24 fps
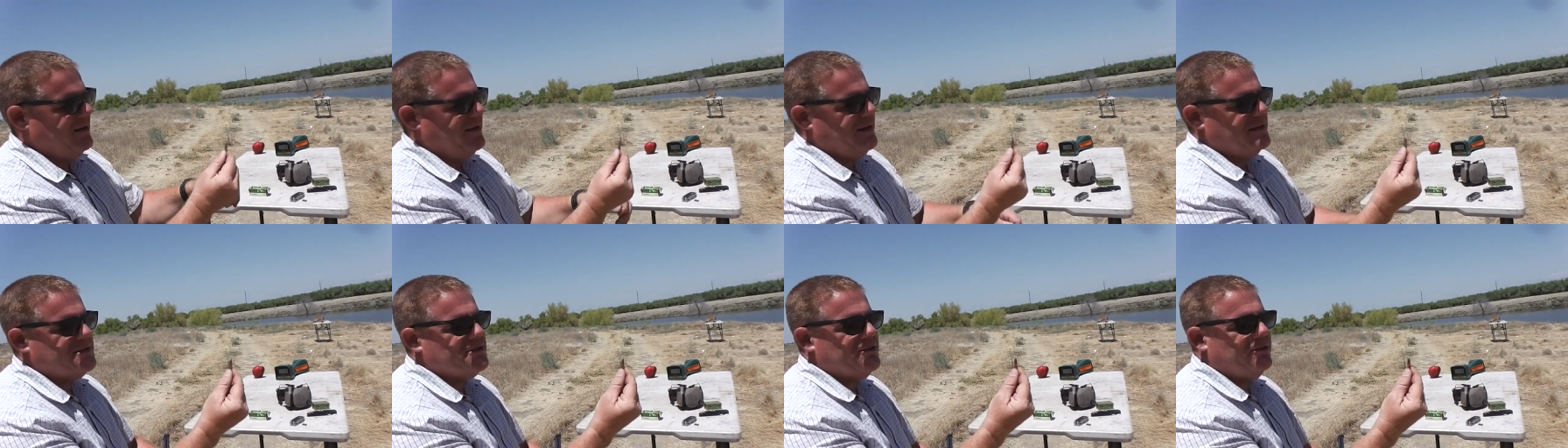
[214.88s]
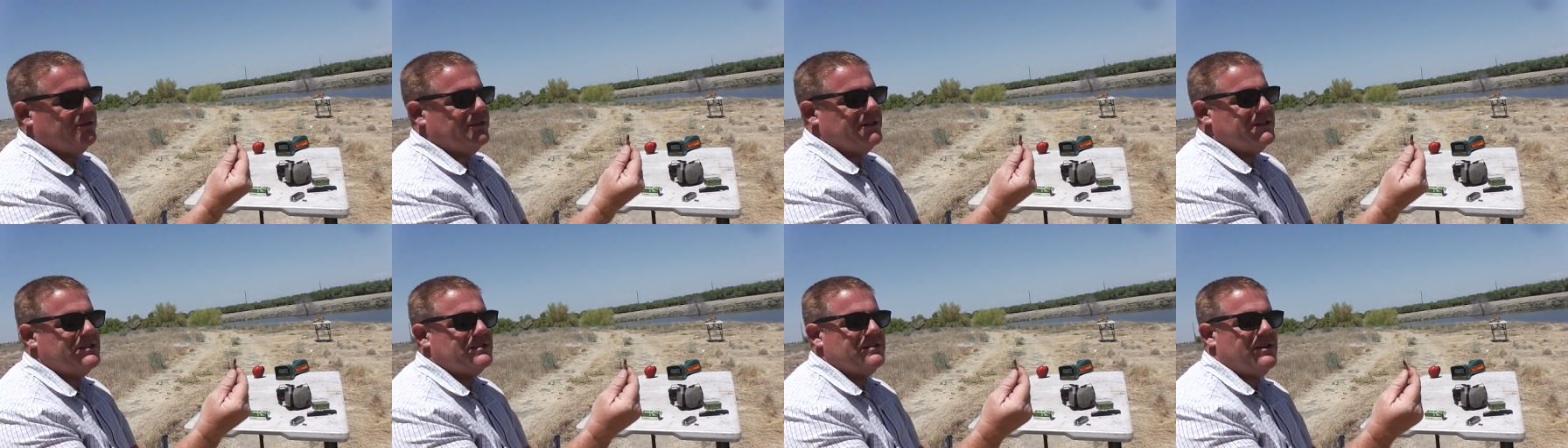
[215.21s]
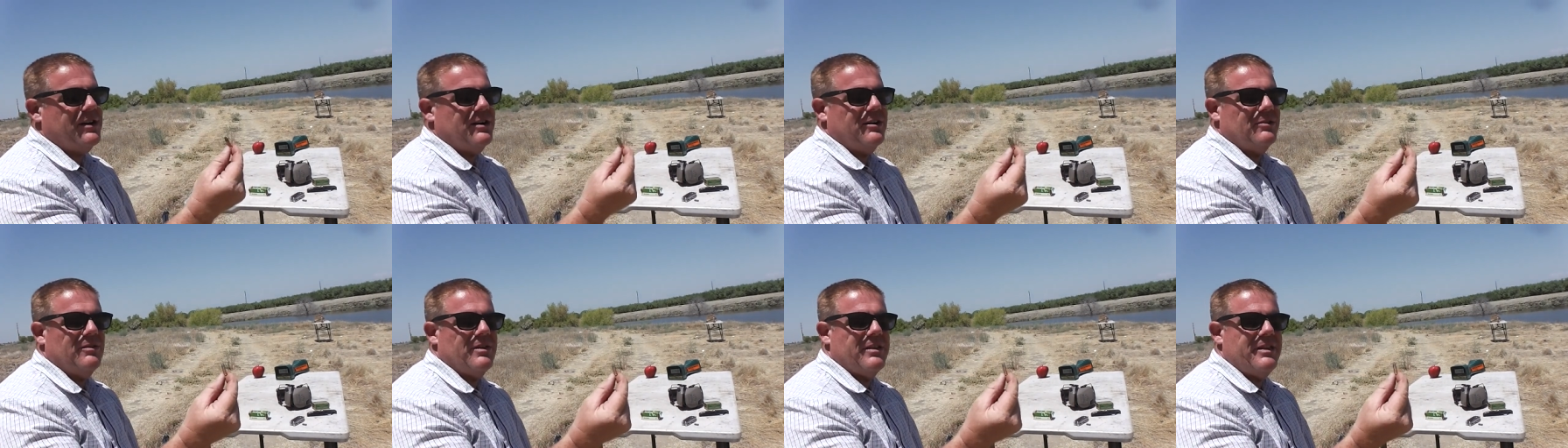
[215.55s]
It's only
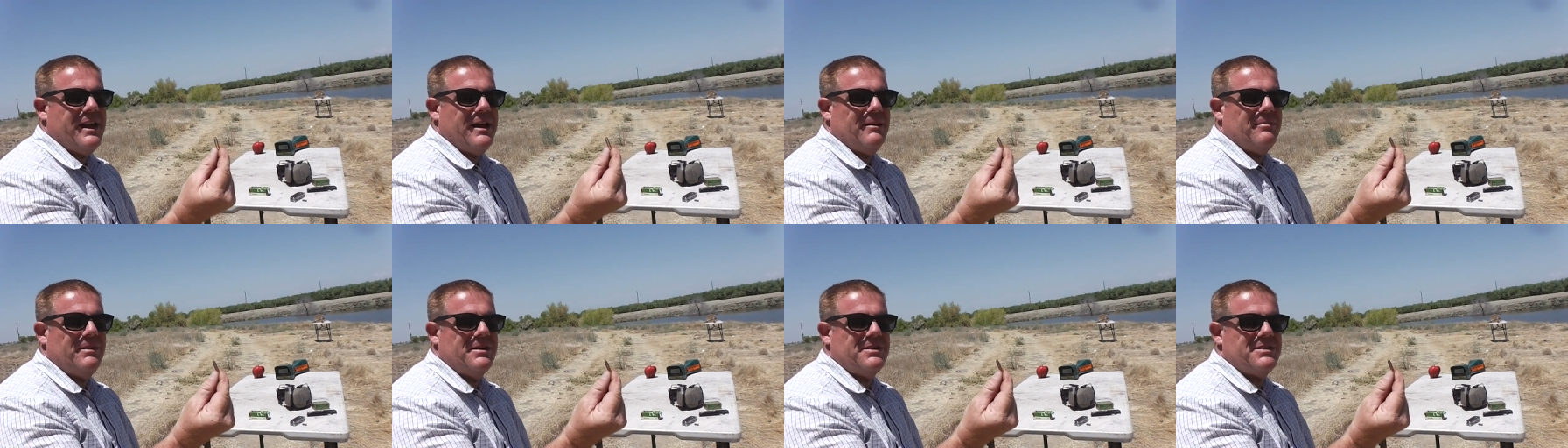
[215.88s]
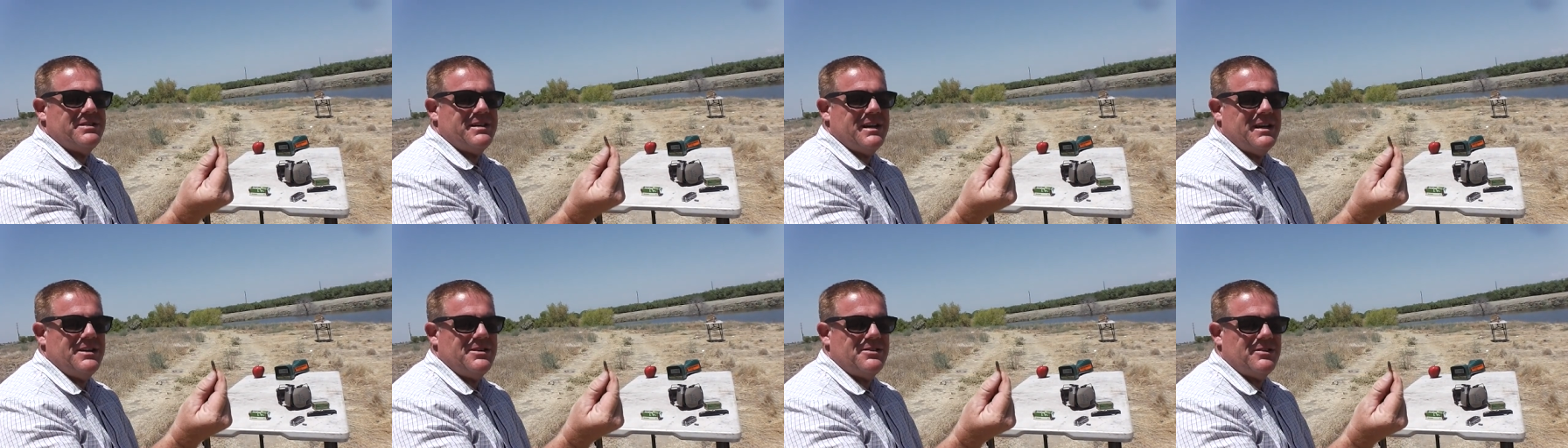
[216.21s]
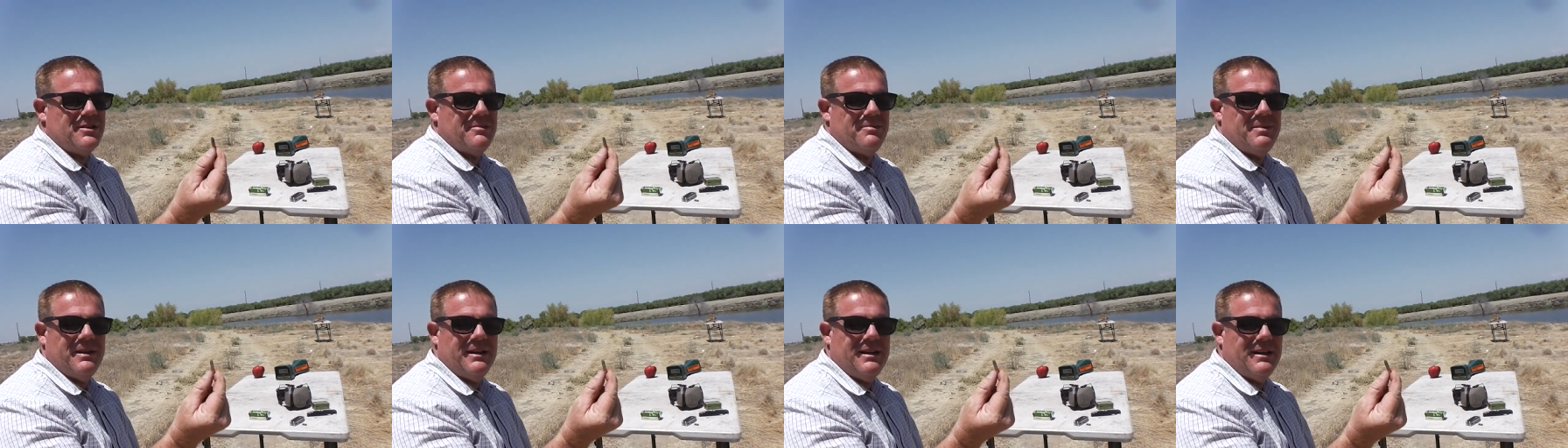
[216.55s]
starting with that much danger
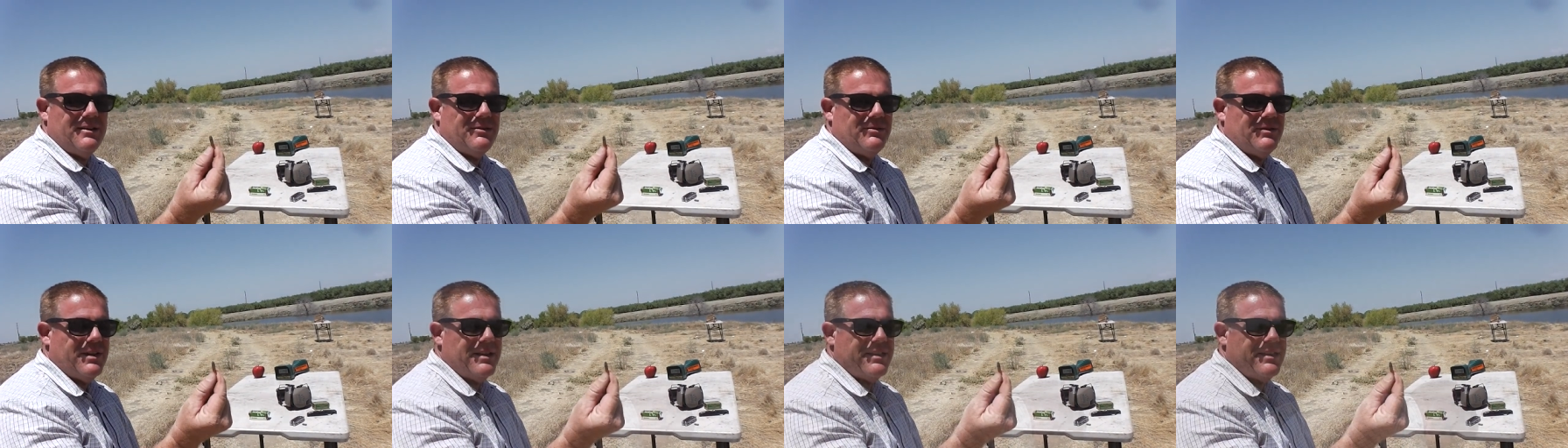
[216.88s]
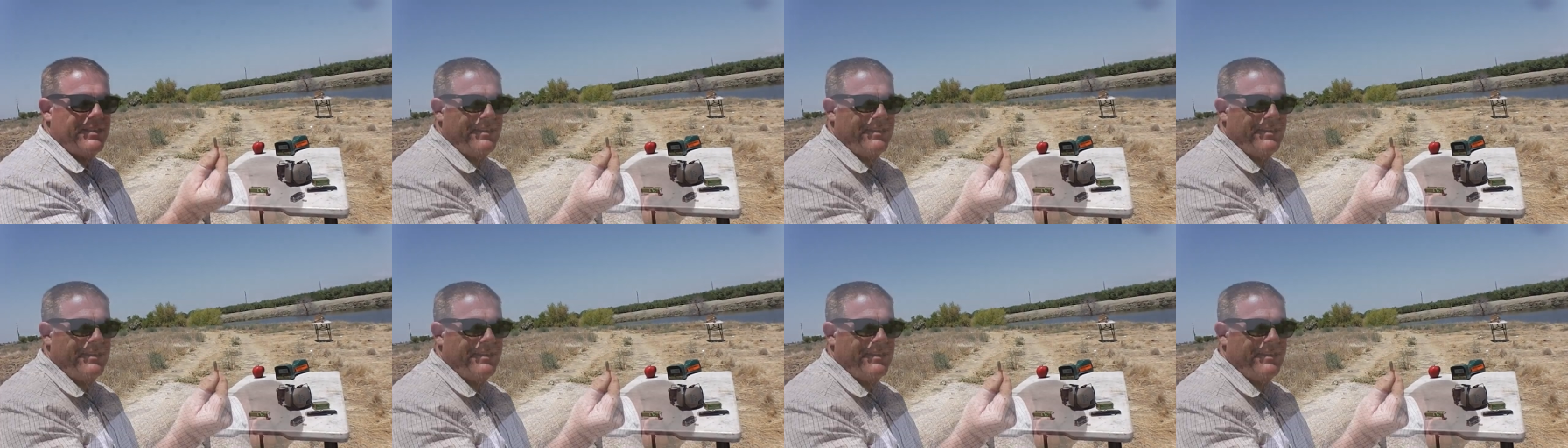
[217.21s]
to begin with.